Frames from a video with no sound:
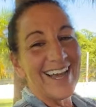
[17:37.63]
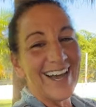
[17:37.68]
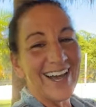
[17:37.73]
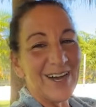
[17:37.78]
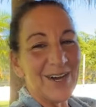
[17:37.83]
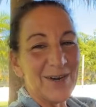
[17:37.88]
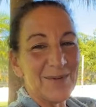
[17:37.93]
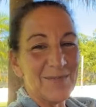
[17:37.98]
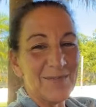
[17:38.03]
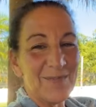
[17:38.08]

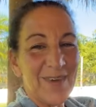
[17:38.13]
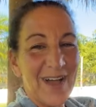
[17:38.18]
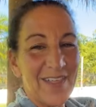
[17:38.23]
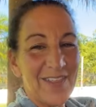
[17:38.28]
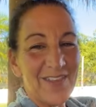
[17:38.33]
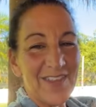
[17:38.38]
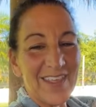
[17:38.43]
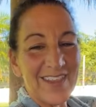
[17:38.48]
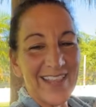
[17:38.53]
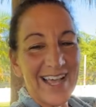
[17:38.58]

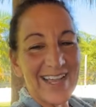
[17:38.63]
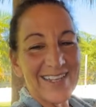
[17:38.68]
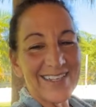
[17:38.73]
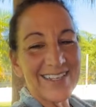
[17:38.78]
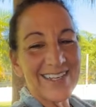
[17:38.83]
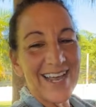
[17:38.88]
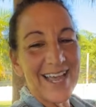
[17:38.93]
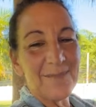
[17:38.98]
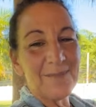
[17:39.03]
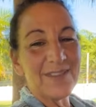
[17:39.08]
Other than
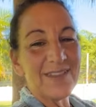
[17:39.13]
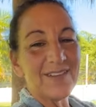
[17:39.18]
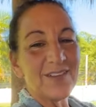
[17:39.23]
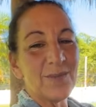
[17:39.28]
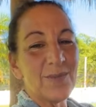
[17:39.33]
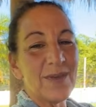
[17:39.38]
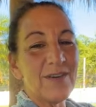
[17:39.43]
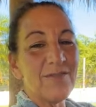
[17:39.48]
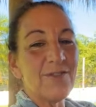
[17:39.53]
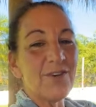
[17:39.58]
last night, but
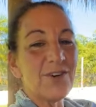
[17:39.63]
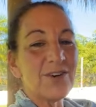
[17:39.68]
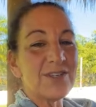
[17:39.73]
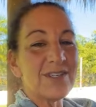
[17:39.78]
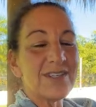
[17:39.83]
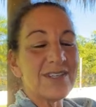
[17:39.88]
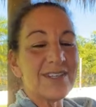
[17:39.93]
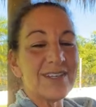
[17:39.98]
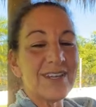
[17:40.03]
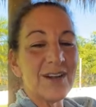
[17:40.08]
this will be a
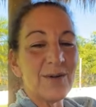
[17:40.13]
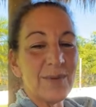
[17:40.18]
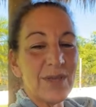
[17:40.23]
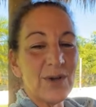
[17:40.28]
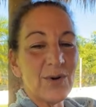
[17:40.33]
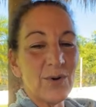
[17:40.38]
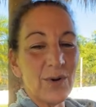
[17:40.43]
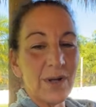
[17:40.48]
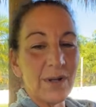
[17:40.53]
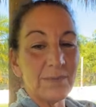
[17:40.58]
first. It'll be
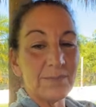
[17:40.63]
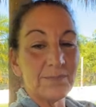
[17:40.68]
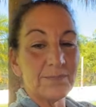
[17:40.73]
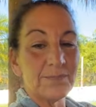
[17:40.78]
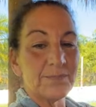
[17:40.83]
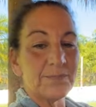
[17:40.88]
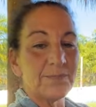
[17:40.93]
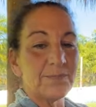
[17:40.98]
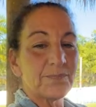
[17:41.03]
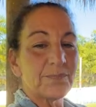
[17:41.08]
cool.